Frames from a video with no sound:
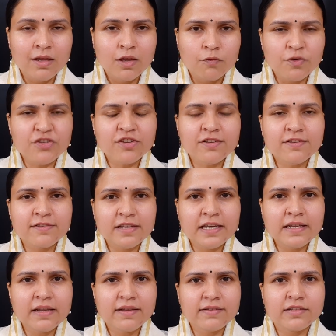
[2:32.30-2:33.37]
which is
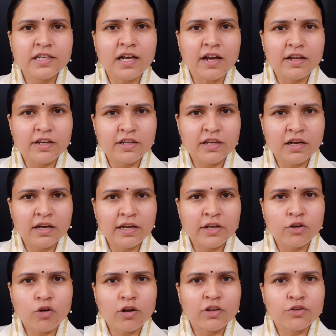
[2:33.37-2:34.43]
seen as the idea and
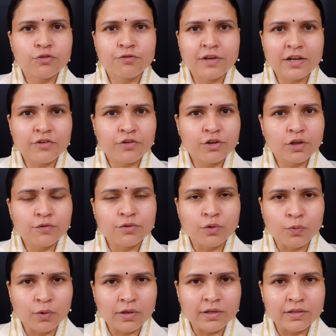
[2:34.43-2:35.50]
knowledge factory of the
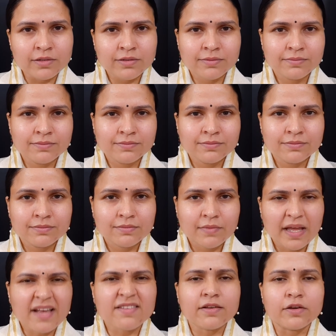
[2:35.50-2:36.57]
world,
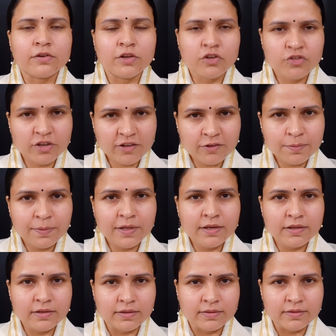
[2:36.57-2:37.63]
has a rich
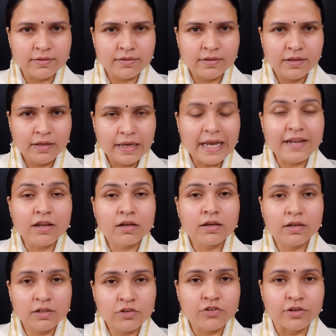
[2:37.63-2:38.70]
experience and a
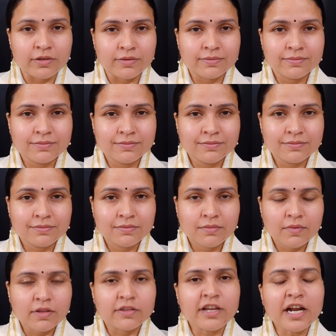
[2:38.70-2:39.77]
culture
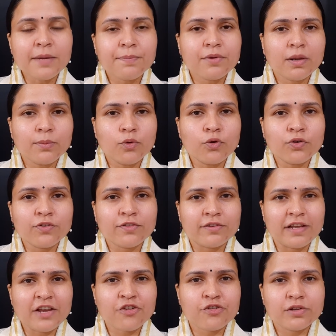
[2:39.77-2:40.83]
that promotes
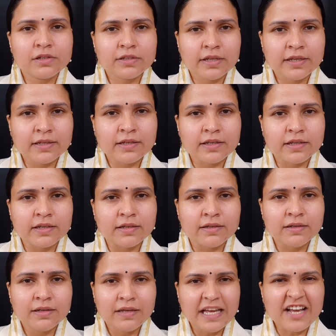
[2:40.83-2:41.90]
rational thinking,
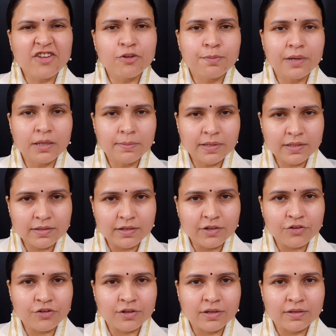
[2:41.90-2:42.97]

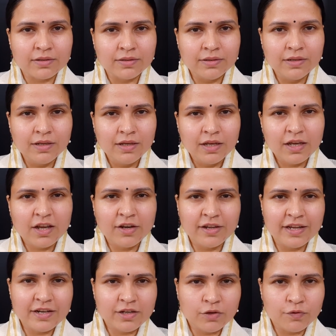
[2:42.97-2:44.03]
experimentation,
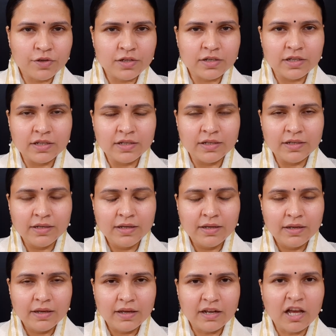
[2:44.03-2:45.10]
creativity,
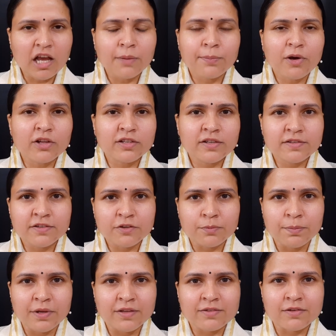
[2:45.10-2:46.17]
and hypothesis
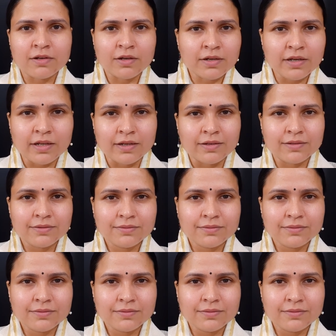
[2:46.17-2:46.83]
based learning,